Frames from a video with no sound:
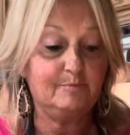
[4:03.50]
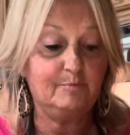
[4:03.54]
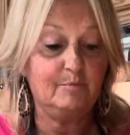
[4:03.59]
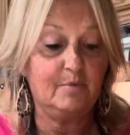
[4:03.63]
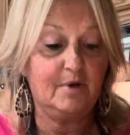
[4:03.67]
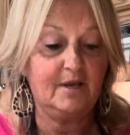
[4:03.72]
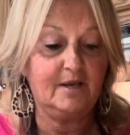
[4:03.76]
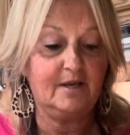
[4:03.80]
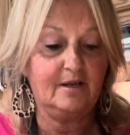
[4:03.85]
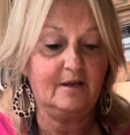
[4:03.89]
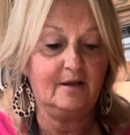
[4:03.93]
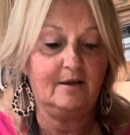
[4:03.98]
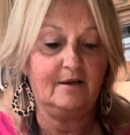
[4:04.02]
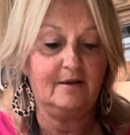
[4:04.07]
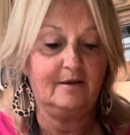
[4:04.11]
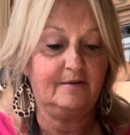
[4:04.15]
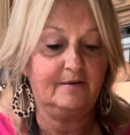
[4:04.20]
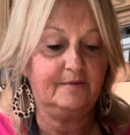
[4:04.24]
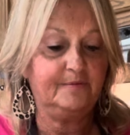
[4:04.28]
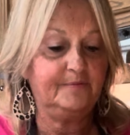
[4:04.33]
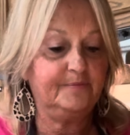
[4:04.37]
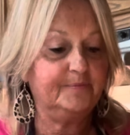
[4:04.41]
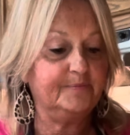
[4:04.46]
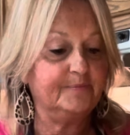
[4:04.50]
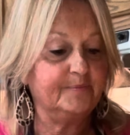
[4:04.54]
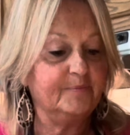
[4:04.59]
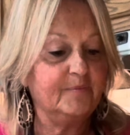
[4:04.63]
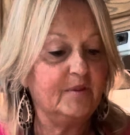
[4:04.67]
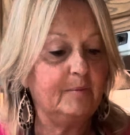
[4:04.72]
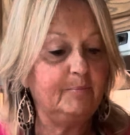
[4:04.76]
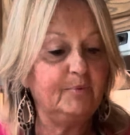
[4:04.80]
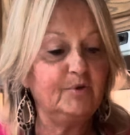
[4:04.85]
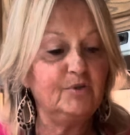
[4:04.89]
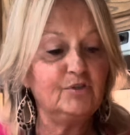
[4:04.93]
My um,
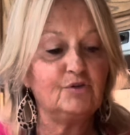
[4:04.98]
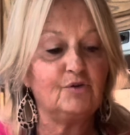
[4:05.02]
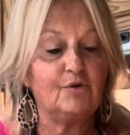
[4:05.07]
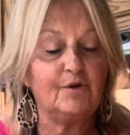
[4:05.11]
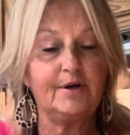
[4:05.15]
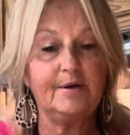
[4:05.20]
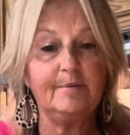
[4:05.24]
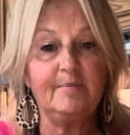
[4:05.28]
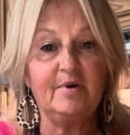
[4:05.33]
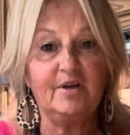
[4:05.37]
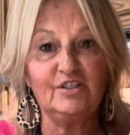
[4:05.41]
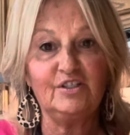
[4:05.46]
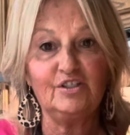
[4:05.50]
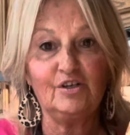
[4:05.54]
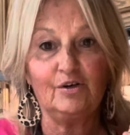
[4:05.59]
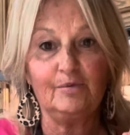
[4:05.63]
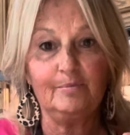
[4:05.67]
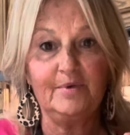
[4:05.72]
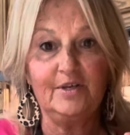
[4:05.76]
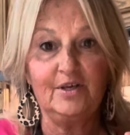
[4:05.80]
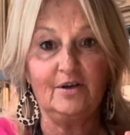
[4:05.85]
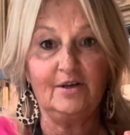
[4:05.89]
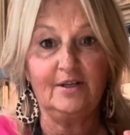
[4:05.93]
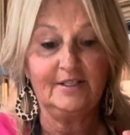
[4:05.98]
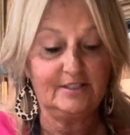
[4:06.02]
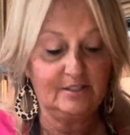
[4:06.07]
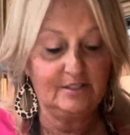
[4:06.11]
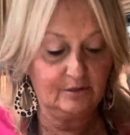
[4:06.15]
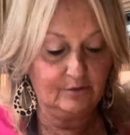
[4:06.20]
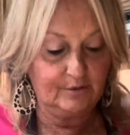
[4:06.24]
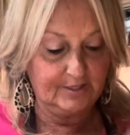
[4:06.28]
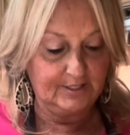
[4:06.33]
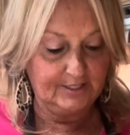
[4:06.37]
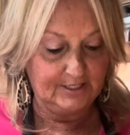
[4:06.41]
Bill's grandma turned me on to
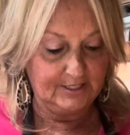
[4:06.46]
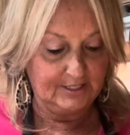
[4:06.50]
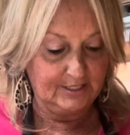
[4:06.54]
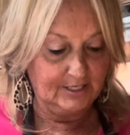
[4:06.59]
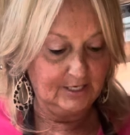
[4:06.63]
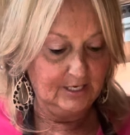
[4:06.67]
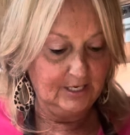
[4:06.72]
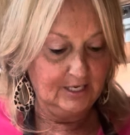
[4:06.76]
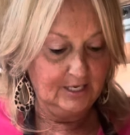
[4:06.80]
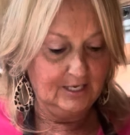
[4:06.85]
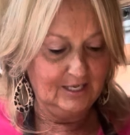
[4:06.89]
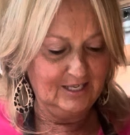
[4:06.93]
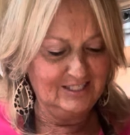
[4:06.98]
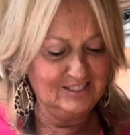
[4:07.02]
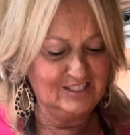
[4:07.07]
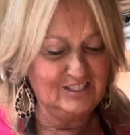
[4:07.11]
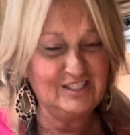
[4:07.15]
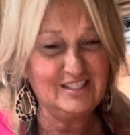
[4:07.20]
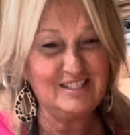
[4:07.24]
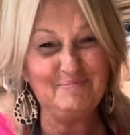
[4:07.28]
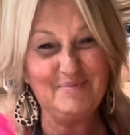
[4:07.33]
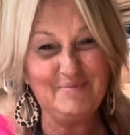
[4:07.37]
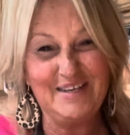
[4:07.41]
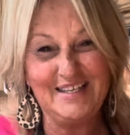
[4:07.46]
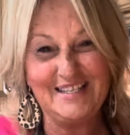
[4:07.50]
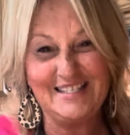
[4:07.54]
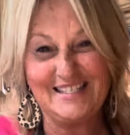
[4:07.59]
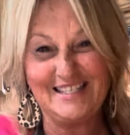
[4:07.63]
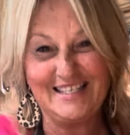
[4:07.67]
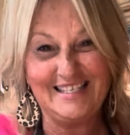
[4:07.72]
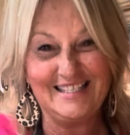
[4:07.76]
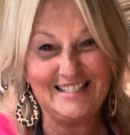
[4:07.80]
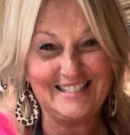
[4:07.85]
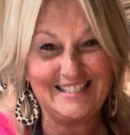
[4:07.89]
it. It just makes
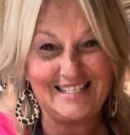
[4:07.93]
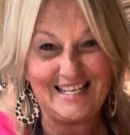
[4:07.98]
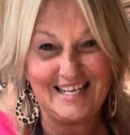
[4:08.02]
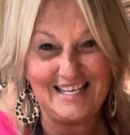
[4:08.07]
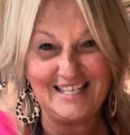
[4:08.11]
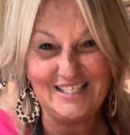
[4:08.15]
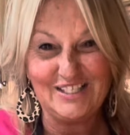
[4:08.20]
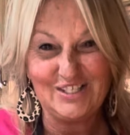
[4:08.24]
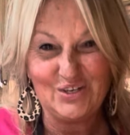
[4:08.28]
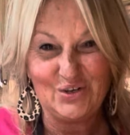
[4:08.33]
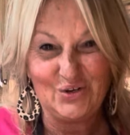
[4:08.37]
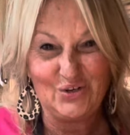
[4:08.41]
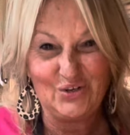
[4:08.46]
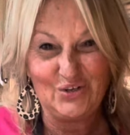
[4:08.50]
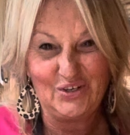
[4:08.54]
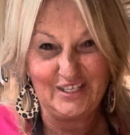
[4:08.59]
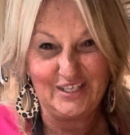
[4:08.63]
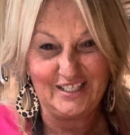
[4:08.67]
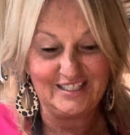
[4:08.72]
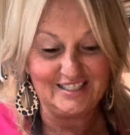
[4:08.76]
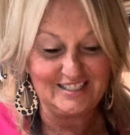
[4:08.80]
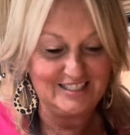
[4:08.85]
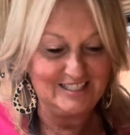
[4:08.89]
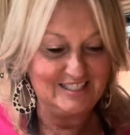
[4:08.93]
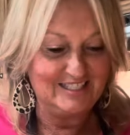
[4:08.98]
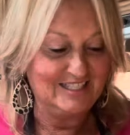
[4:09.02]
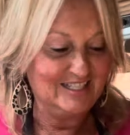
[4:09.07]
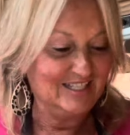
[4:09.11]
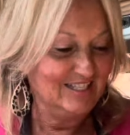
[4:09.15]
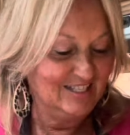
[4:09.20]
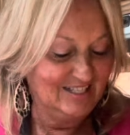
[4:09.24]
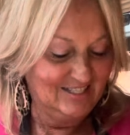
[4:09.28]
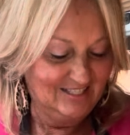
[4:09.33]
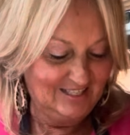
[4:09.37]
things taste good.
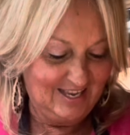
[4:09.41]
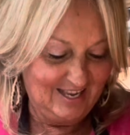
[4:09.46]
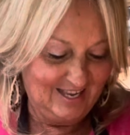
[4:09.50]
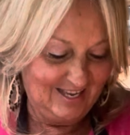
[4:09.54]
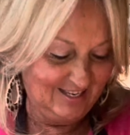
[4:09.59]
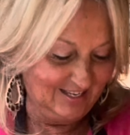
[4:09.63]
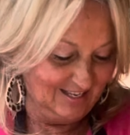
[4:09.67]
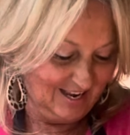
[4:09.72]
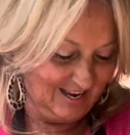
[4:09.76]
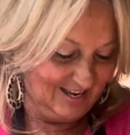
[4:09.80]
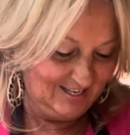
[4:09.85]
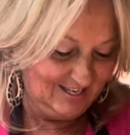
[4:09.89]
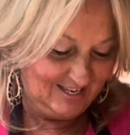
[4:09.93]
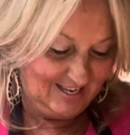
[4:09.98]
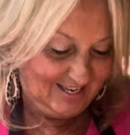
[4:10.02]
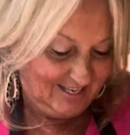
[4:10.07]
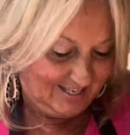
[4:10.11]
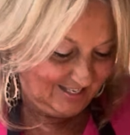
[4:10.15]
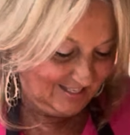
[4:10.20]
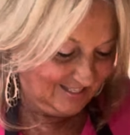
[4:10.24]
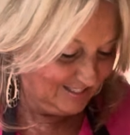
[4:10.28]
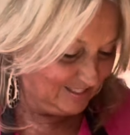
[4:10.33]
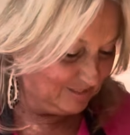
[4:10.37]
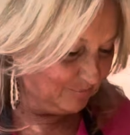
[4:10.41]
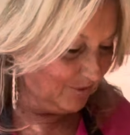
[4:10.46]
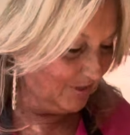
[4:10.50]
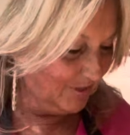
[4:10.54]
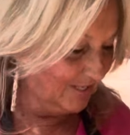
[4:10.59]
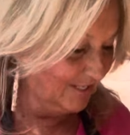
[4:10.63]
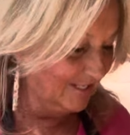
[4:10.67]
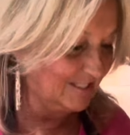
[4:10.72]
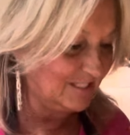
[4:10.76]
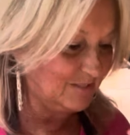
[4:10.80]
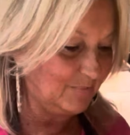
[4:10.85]
I, I can't
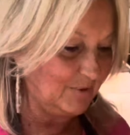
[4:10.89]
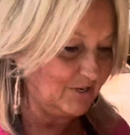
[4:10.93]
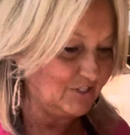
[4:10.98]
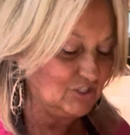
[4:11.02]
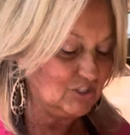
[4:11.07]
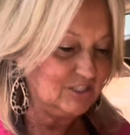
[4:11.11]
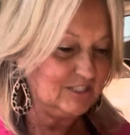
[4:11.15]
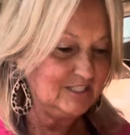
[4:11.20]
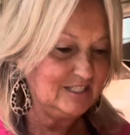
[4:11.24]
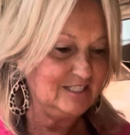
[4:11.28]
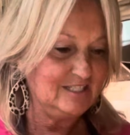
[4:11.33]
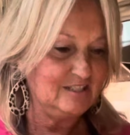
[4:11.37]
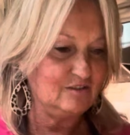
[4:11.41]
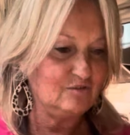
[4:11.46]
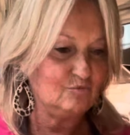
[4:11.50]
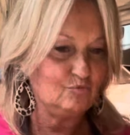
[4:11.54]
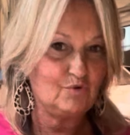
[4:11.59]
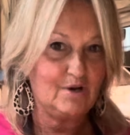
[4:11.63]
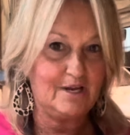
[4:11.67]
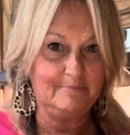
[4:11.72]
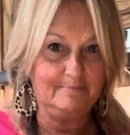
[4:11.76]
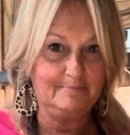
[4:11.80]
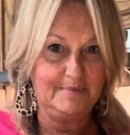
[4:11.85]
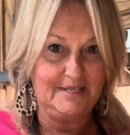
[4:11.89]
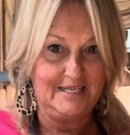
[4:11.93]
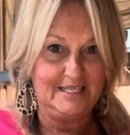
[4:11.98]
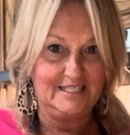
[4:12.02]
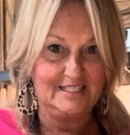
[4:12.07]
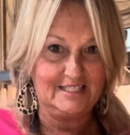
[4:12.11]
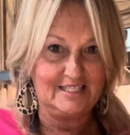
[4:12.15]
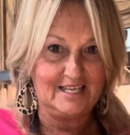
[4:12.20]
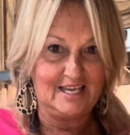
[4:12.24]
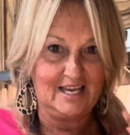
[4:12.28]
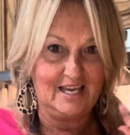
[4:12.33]
explain, especially red
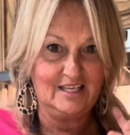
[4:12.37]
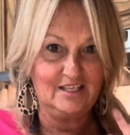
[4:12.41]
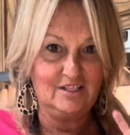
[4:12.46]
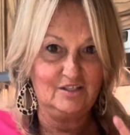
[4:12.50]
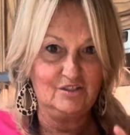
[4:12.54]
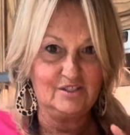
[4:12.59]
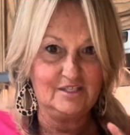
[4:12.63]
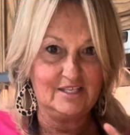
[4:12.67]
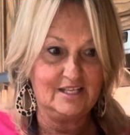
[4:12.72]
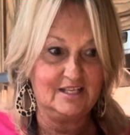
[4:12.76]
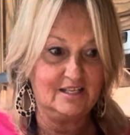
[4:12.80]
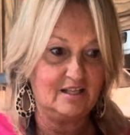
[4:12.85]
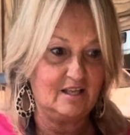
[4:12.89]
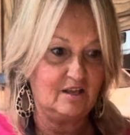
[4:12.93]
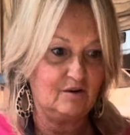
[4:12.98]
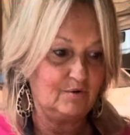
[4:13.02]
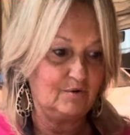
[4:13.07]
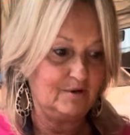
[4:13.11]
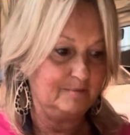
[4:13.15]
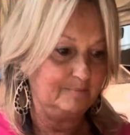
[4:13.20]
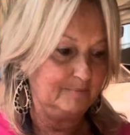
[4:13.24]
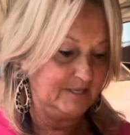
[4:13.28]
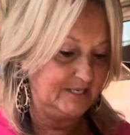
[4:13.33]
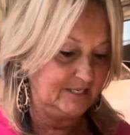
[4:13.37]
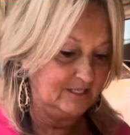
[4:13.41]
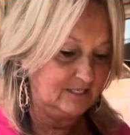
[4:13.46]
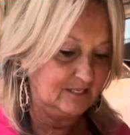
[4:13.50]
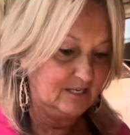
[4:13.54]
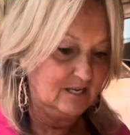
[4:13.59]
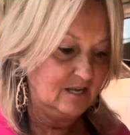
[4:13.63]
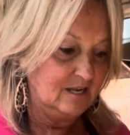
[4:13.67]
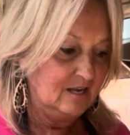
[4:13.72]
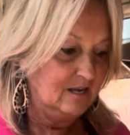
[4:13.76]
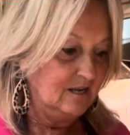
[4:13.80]
meat. I use it in a lot of red meat.
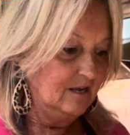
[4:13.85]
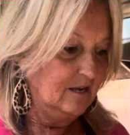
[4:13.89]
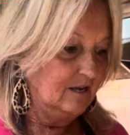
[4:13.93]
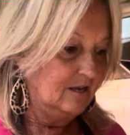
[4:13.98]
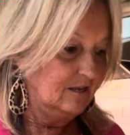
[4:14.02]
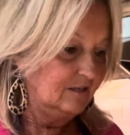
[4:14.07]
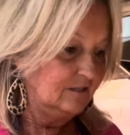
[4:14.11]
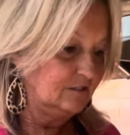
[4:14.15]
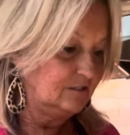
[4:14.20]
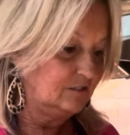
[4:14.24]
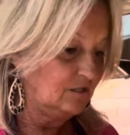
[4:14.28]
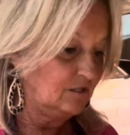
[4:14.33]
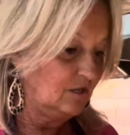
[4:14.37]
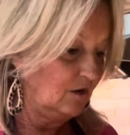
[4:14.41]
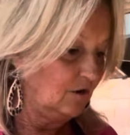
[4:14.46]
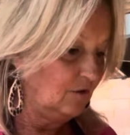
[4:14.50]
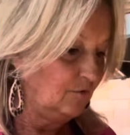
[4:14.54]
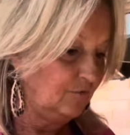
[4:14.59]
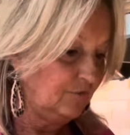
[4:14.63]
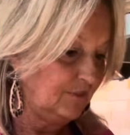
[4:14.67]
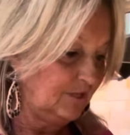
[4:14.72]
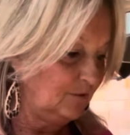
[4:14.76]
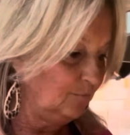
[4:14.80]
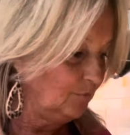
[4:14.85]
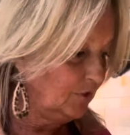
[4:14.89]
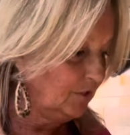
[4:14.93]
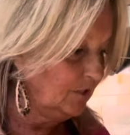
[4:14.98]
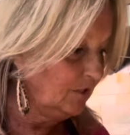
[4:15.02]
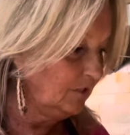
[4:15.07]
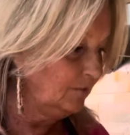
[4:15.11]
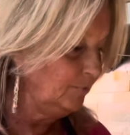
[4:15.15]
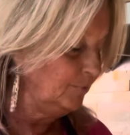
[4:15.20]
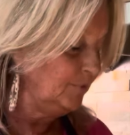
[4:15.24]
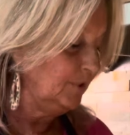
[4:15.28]
So then we're
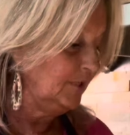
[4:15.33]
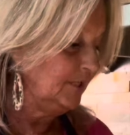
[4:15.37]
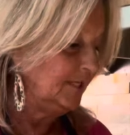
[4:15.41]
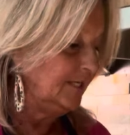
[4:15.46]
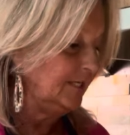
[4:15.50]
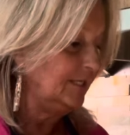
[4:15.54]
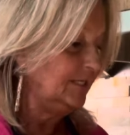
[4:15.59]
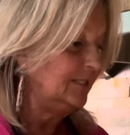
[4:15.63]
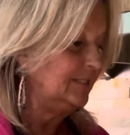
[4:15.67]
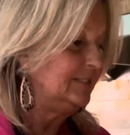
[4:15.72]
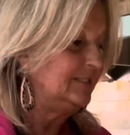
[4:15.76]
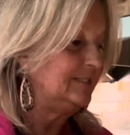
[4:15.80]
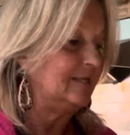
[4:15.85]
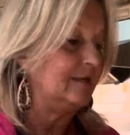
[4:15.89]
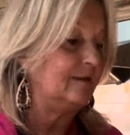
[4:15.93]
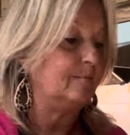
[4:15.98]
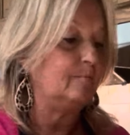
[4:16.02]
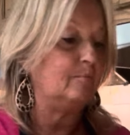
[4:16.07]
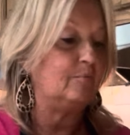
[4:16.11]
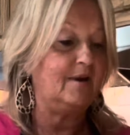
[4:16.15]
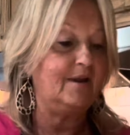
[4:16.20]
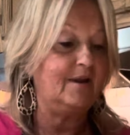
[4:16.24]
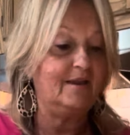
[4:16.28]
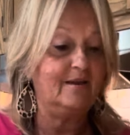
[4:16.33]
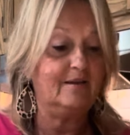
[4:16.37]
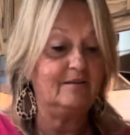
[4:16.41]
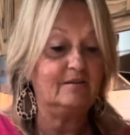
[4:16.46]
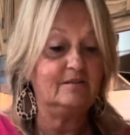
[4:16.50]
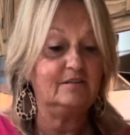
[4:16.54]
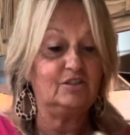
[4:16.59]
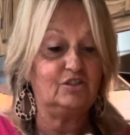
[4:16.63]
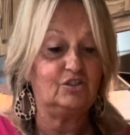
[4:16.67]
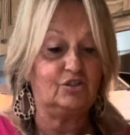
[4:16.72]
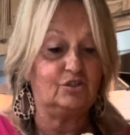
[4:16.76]
gonna put in some
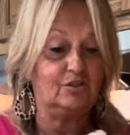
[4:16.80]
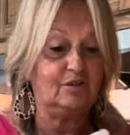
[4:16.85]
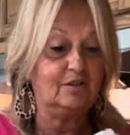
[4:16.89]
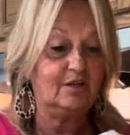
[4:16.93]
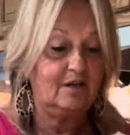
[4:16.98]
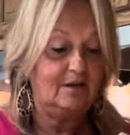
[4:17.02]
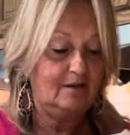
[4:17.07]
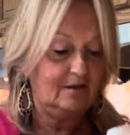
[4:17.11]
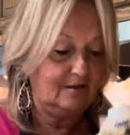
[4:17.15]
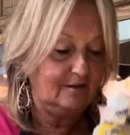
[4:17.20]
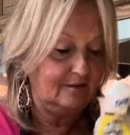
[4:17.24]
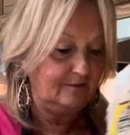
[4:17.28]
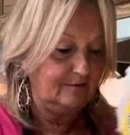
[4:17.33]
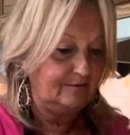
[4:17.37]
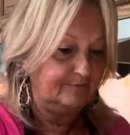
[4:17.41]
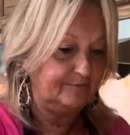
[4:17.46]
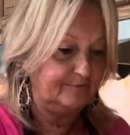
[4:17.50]
brown sugar.